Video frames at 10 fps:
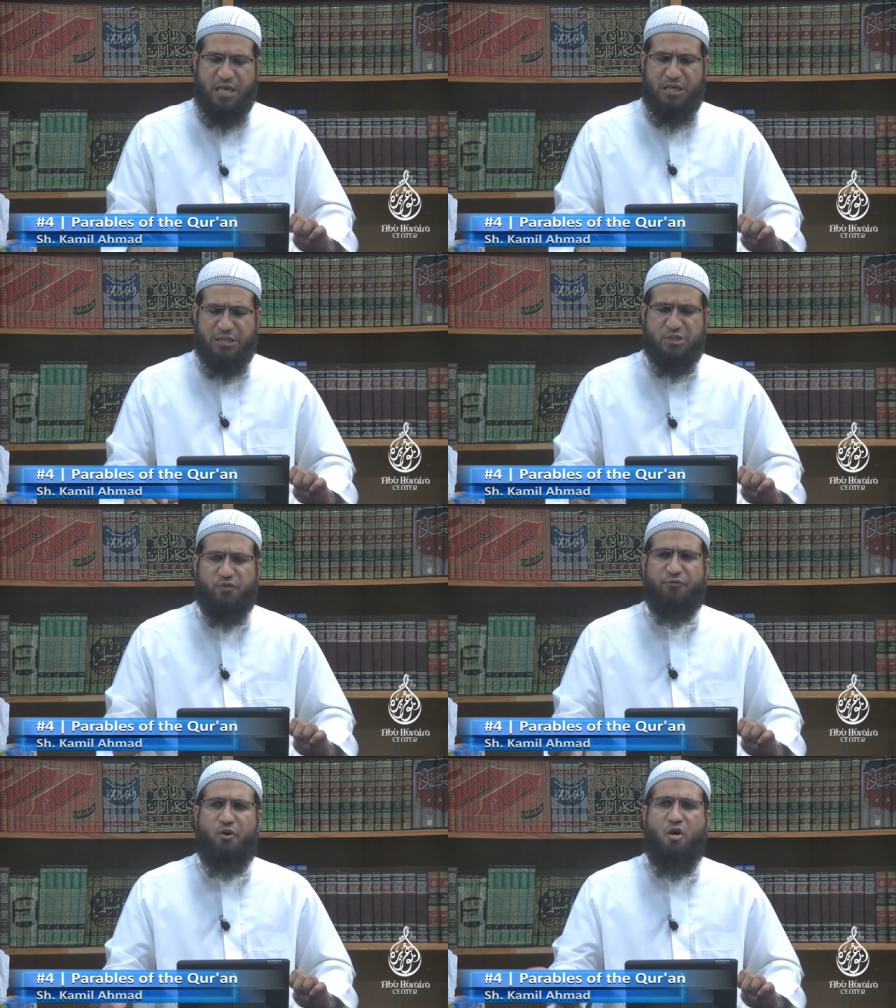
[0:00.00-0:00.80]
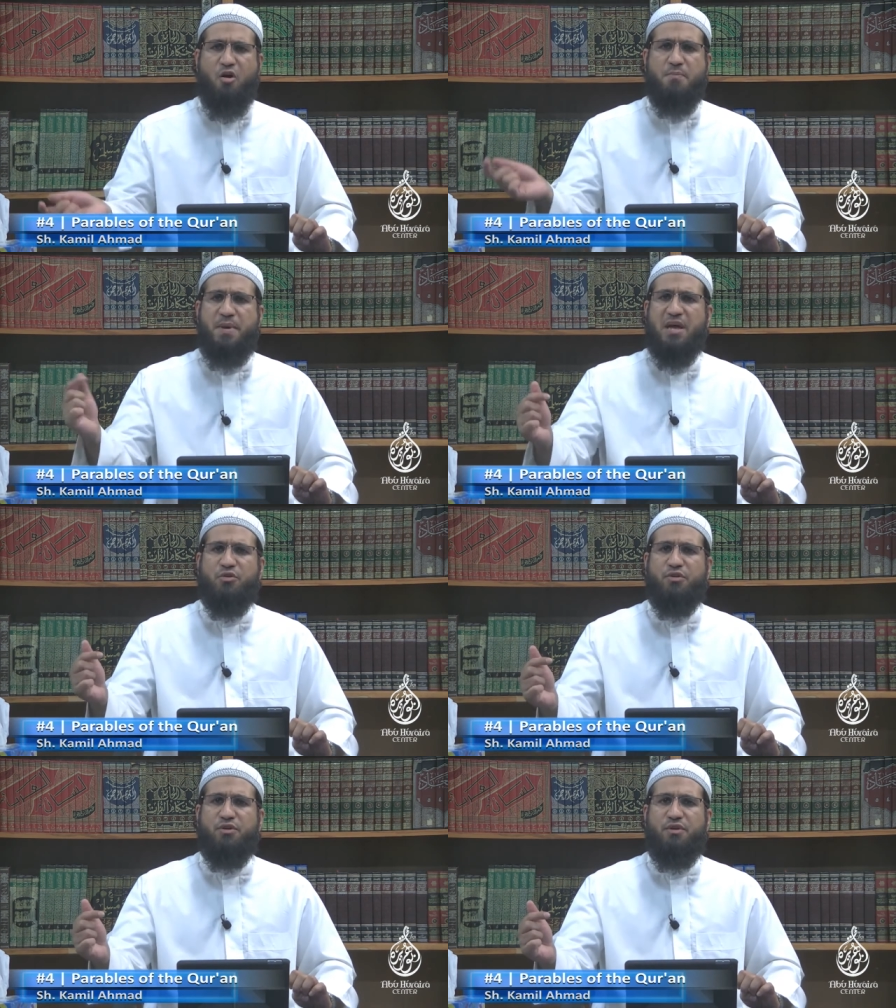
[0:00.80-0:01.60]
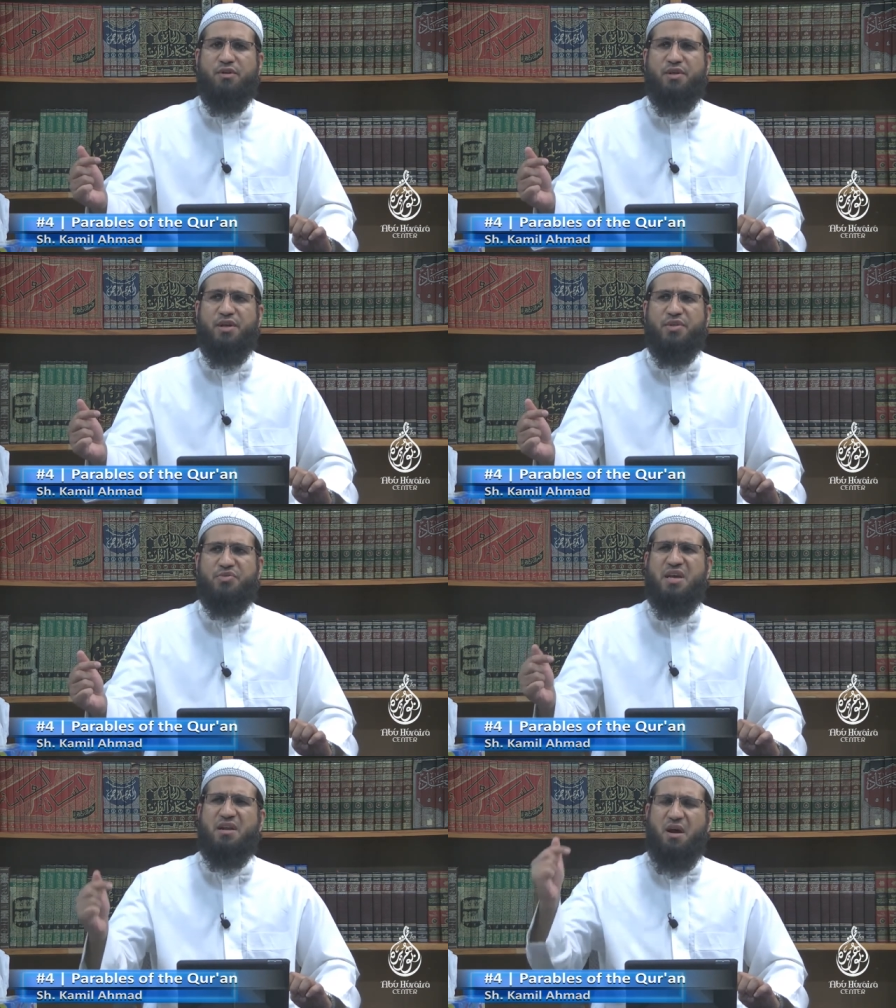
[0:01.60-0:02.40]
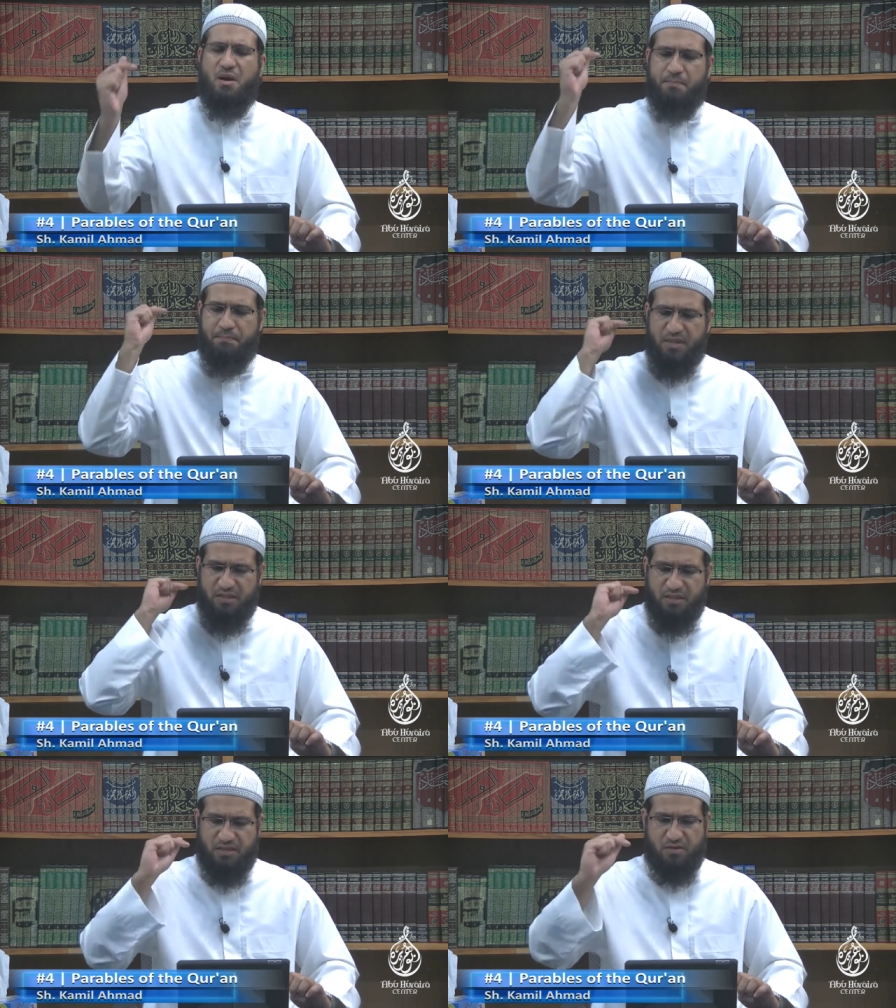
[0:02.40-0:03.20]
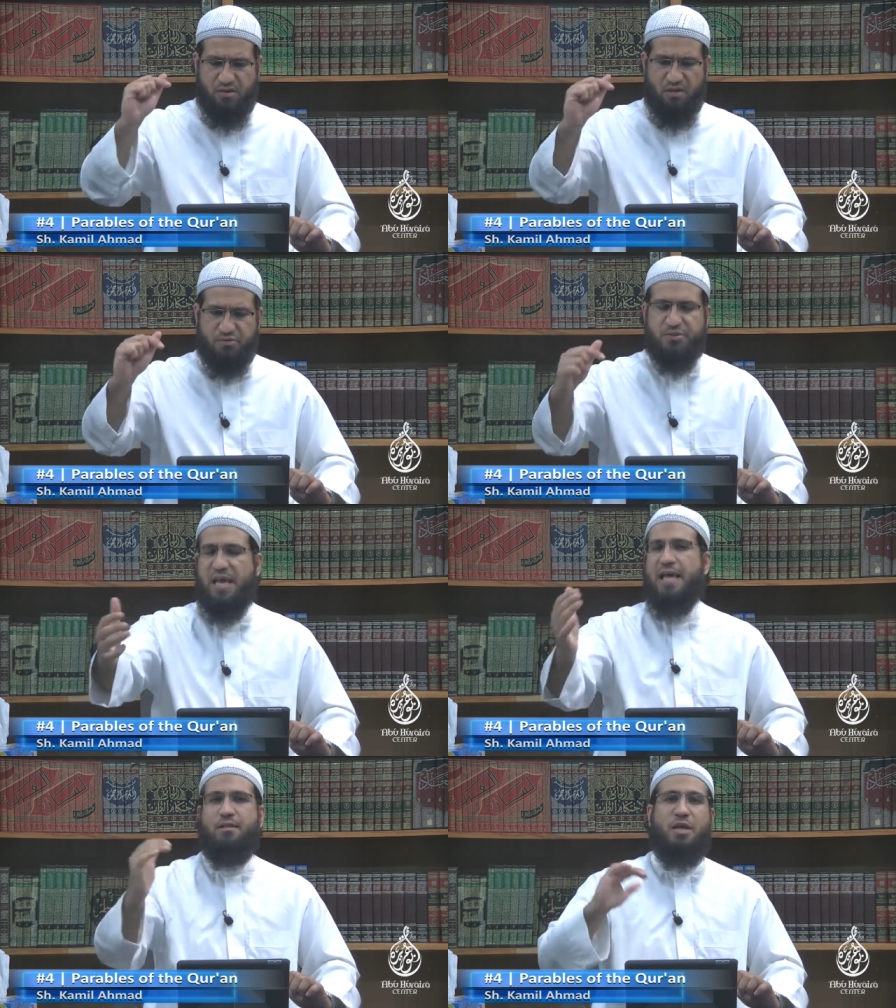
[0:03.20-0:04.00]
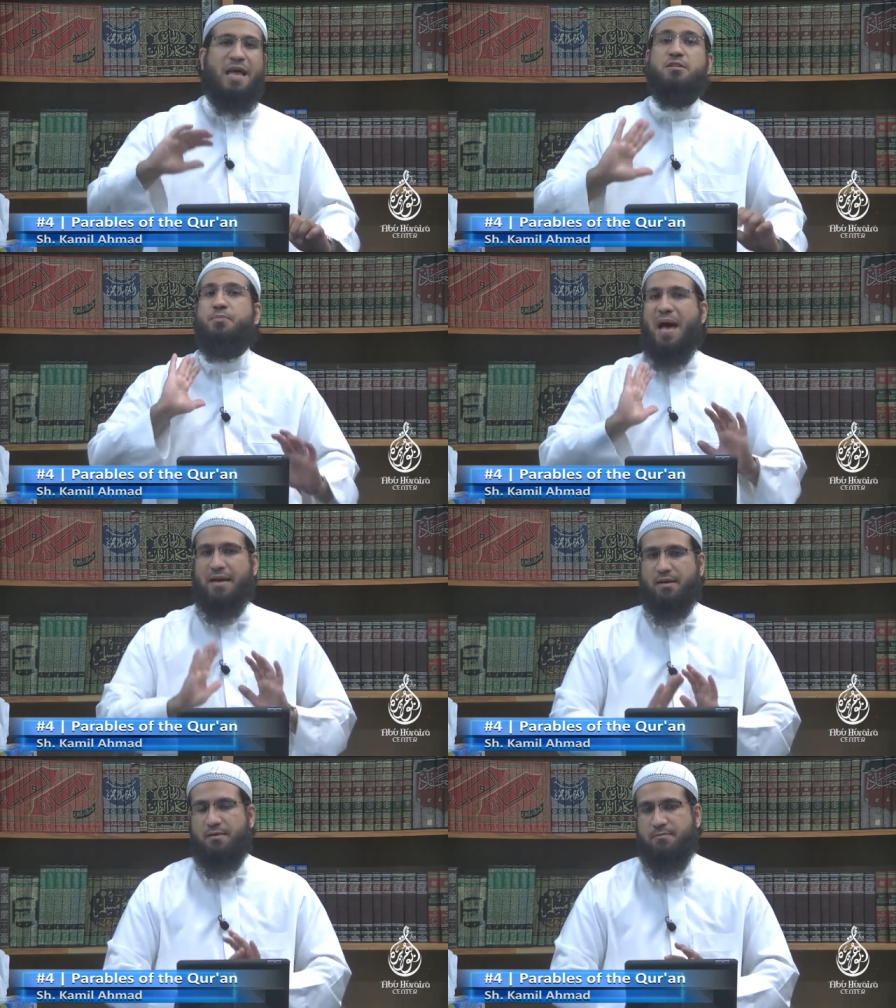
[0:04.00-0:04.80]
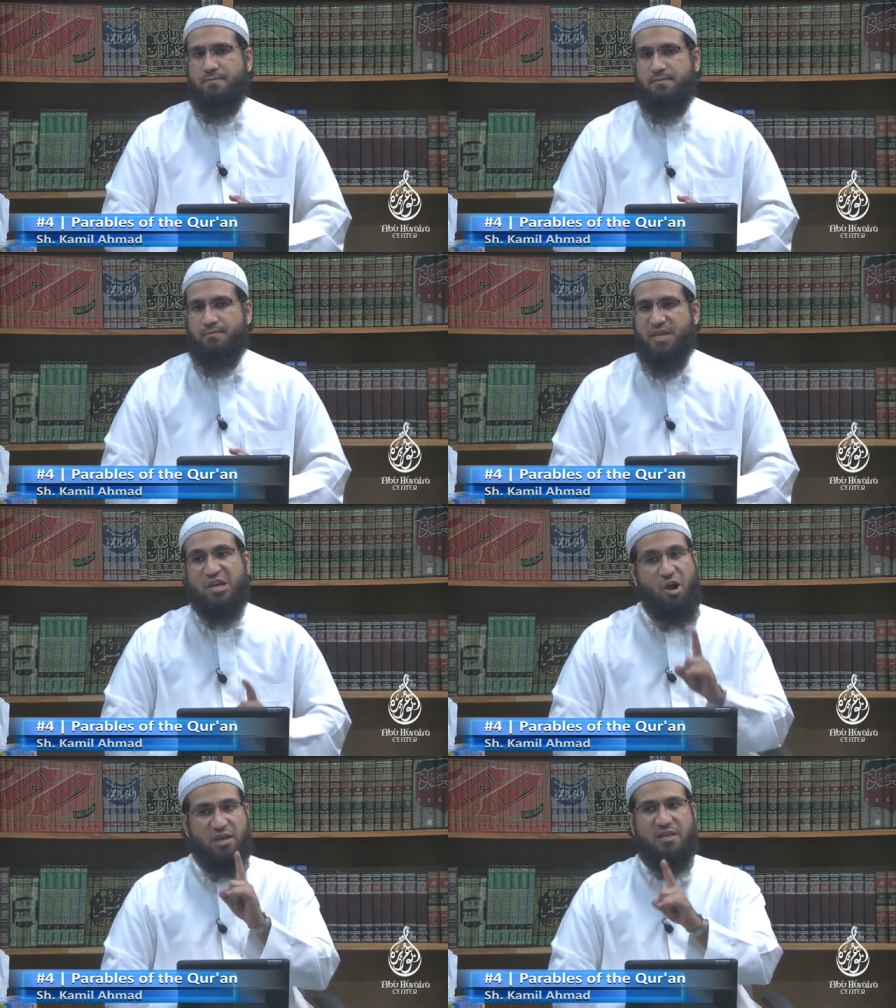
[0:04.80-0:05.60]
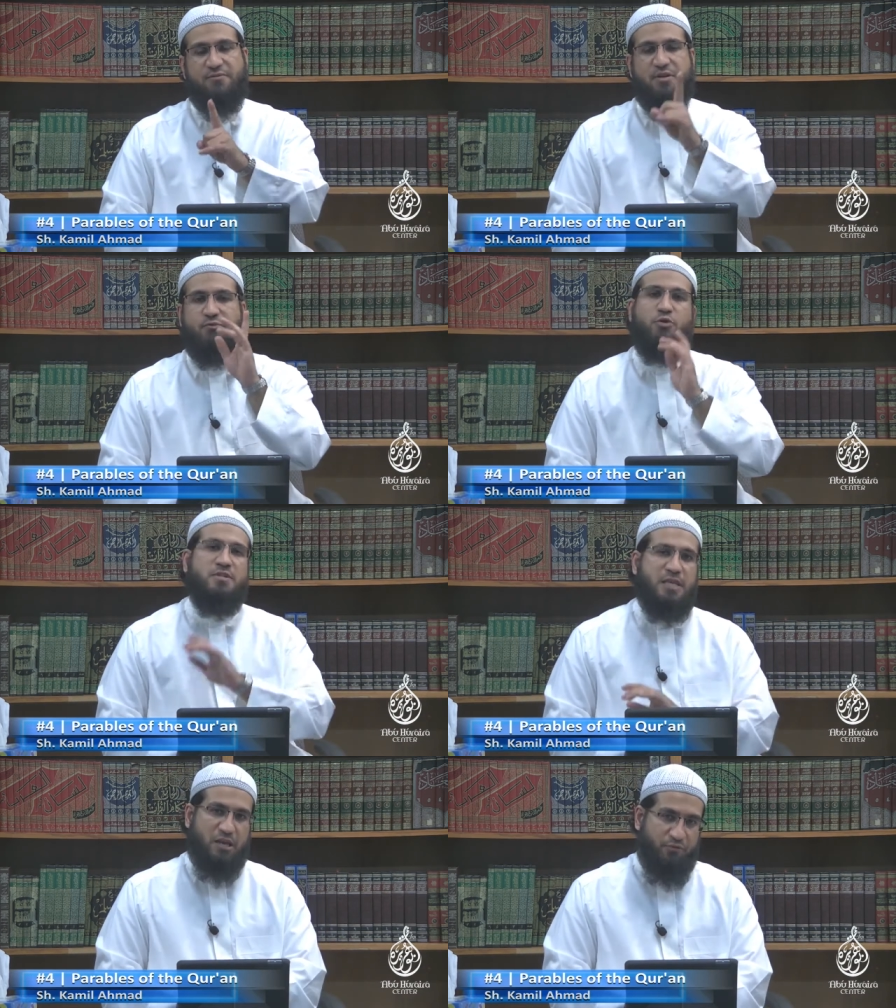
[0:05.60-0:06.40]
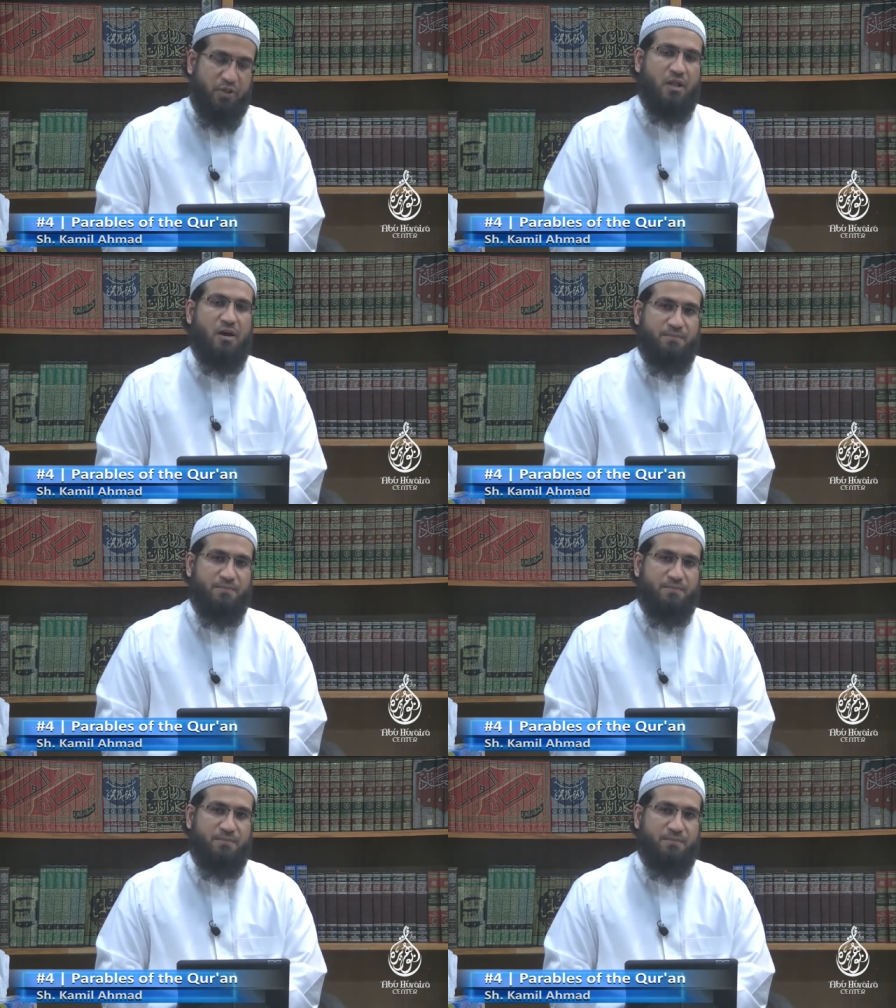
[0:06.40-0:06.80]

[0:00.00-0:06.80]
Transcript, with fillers: is far better than $1,000,000 held back, not given for the sake of Allah.